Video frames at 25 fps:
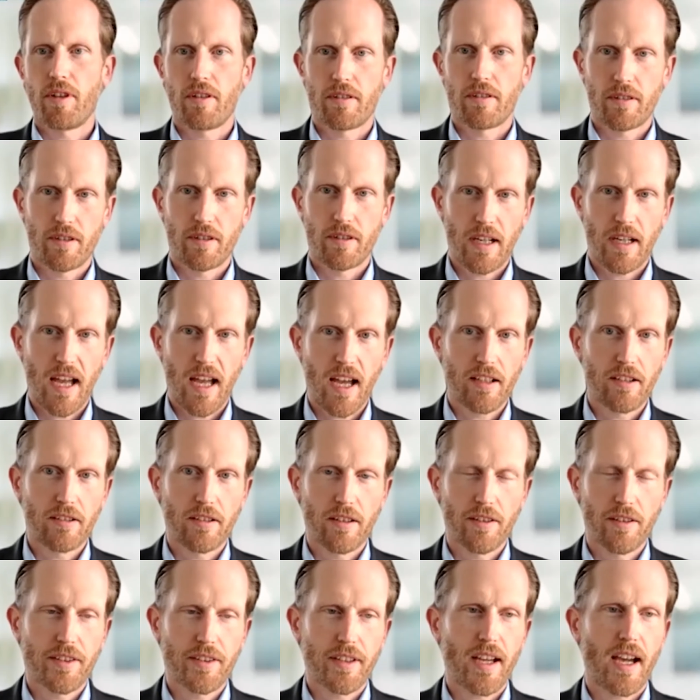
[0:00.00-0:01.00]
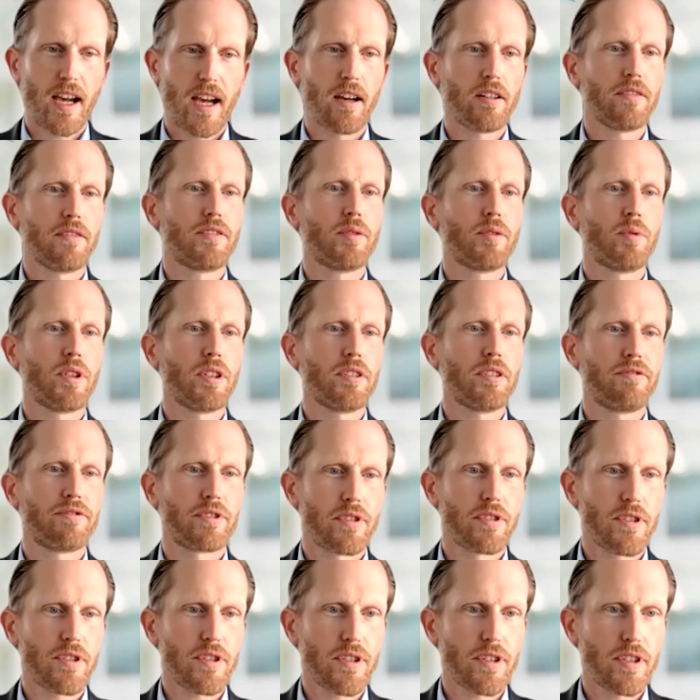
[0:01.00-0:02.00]
or adult out of the
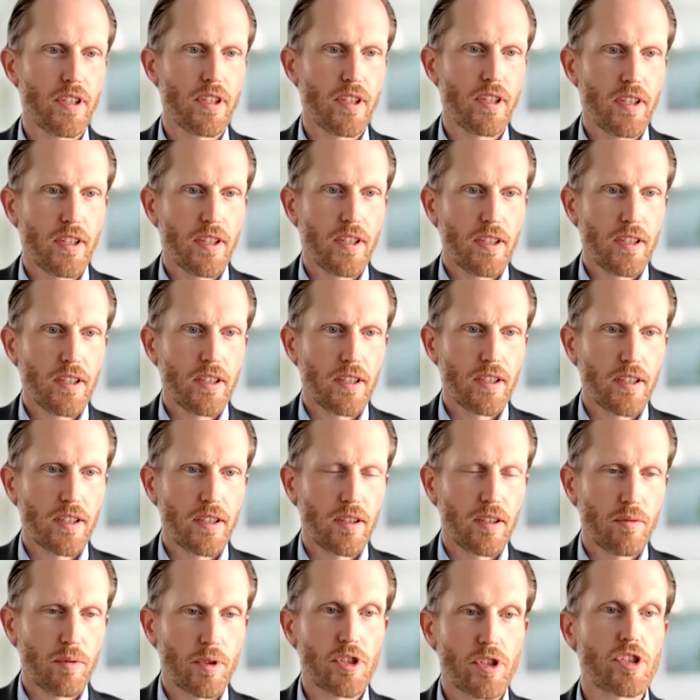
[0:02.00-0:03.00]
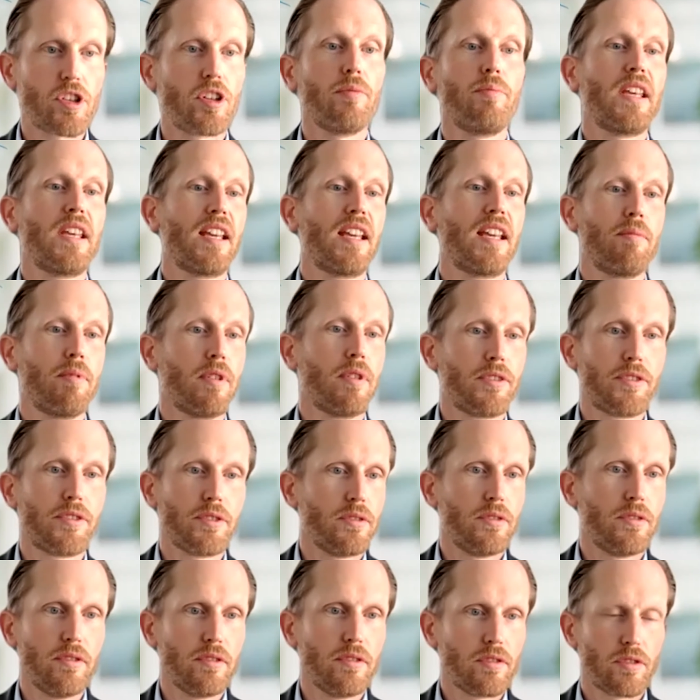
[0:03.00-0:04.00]
workforce uh, which could be able
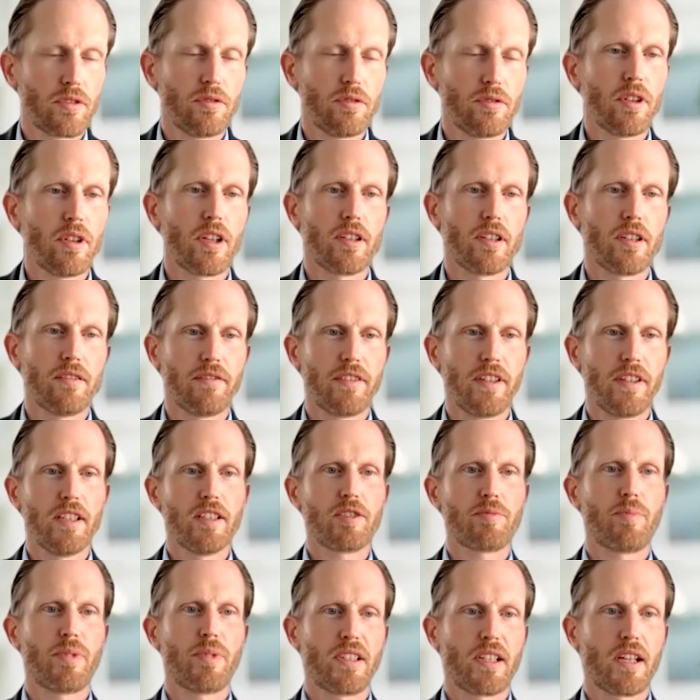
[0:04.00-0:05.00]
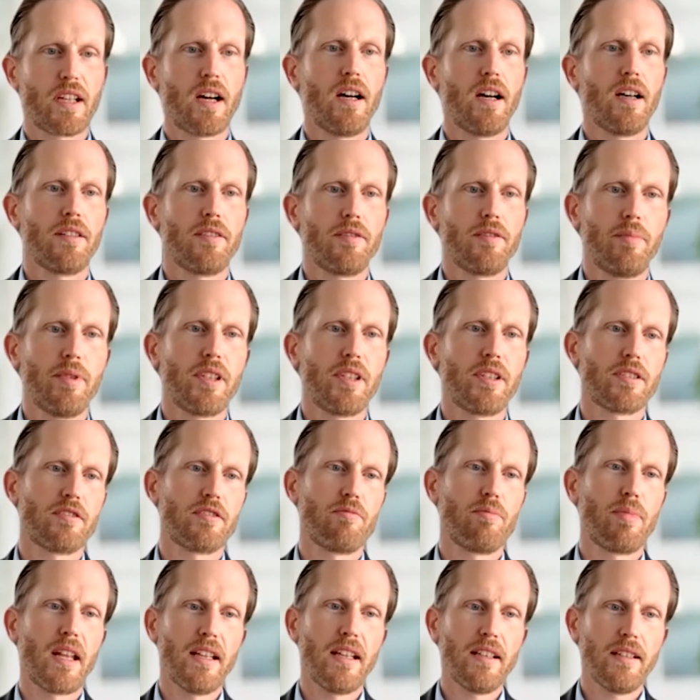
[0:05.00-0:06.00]
to, to do a lot of things but can't because
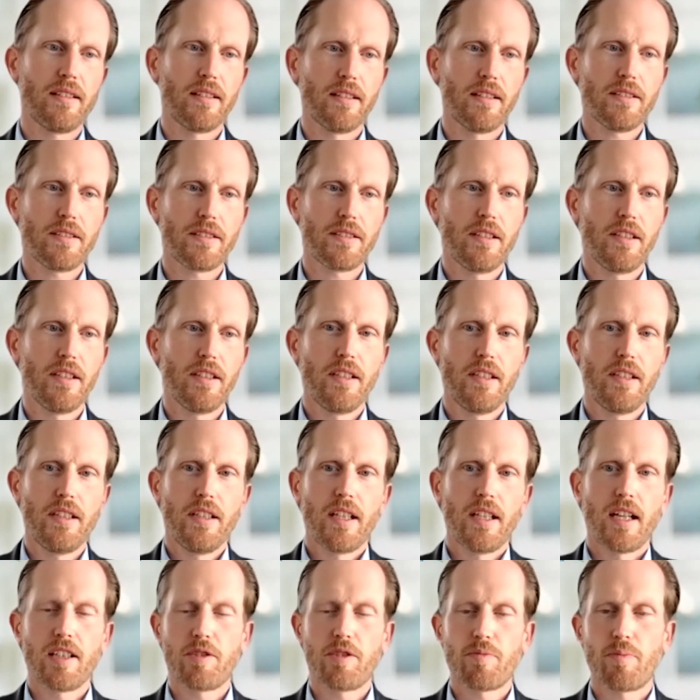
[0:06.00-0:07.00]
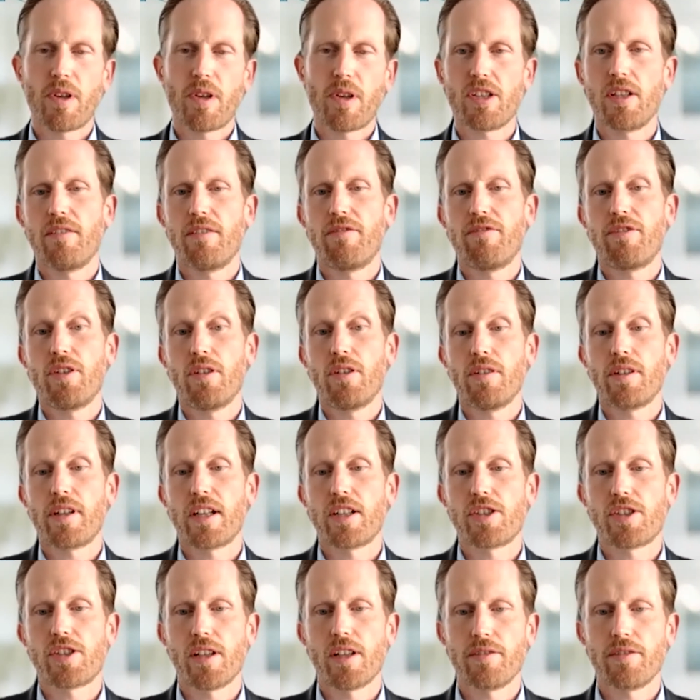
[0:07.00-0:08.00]
of blindness. And especially if you look
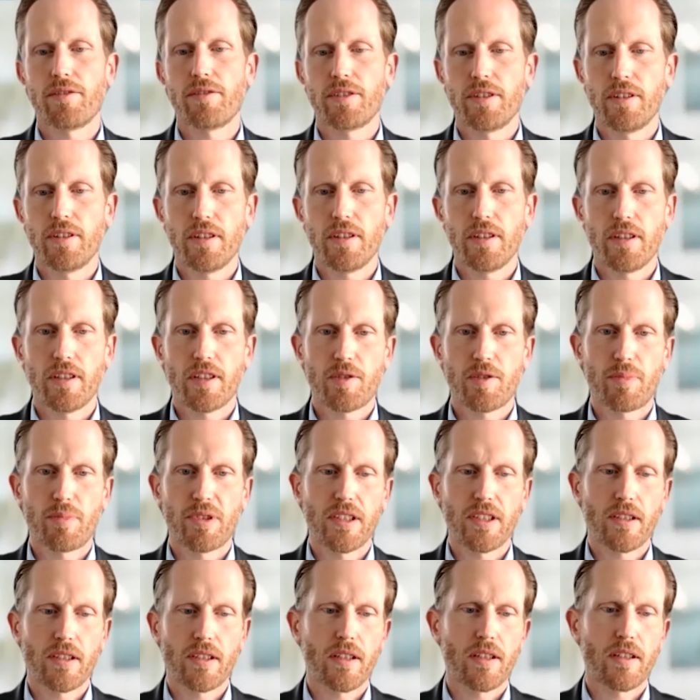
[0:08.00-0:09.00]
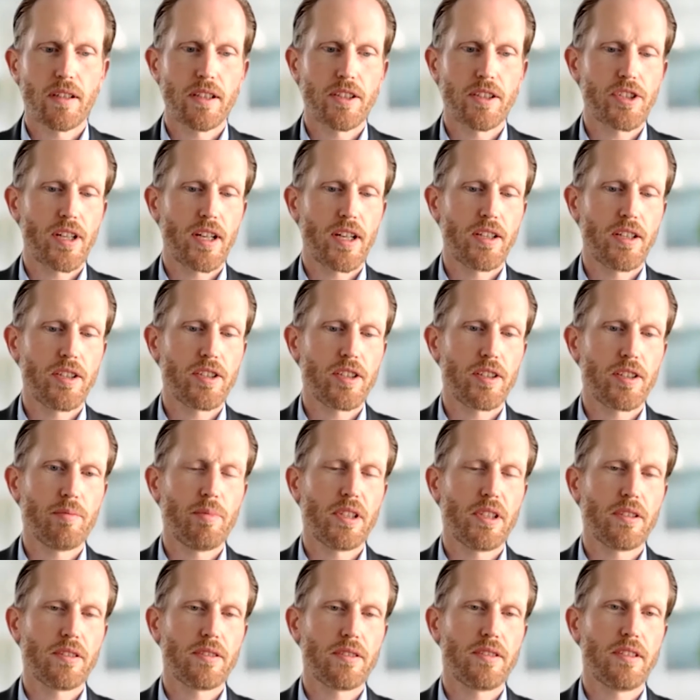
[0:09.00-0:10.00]
at children, it's particularly challenging
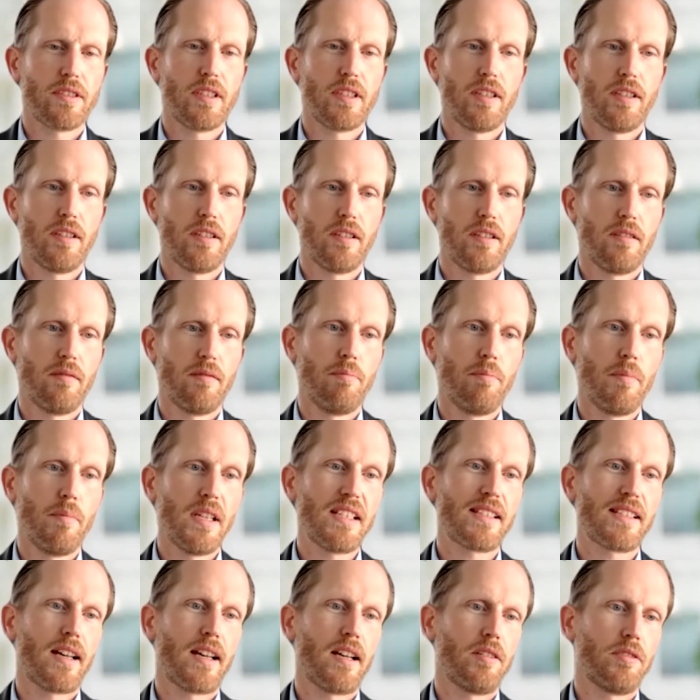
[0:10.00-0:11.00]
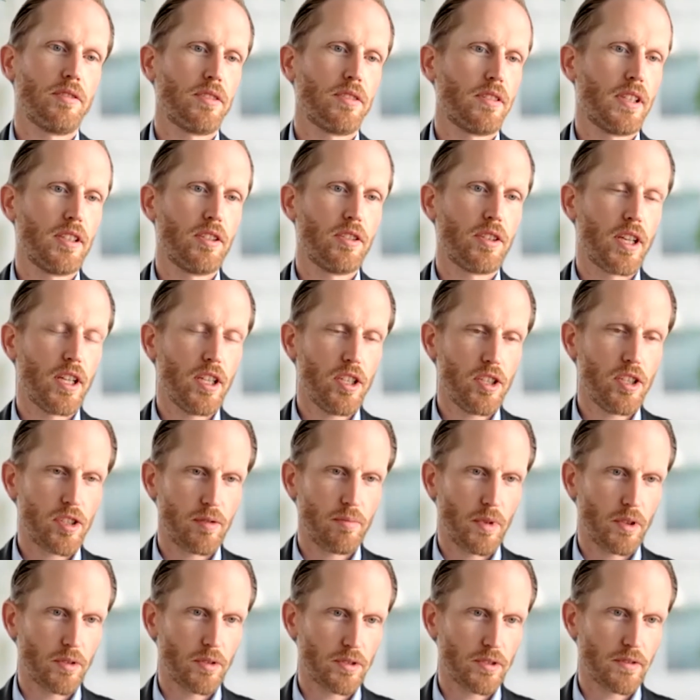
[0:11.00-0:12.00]
because they miss out on
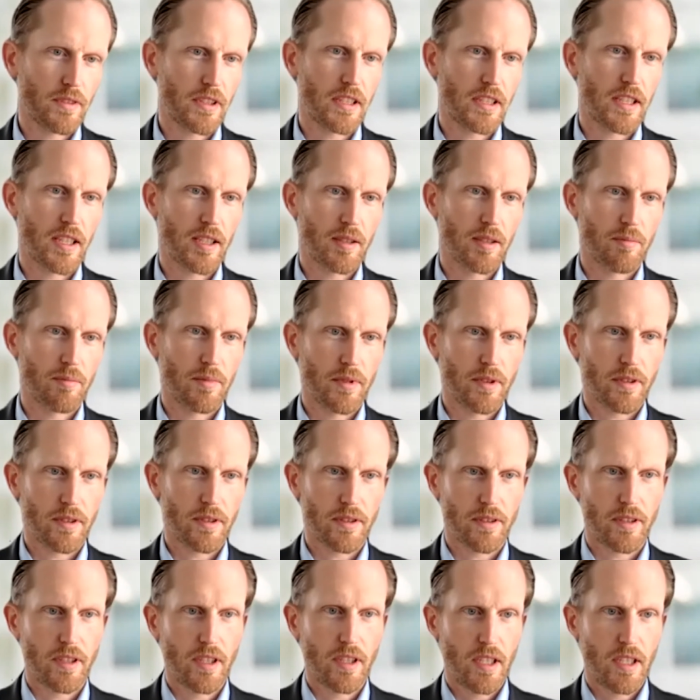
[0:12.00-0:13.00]
education most of the time uh,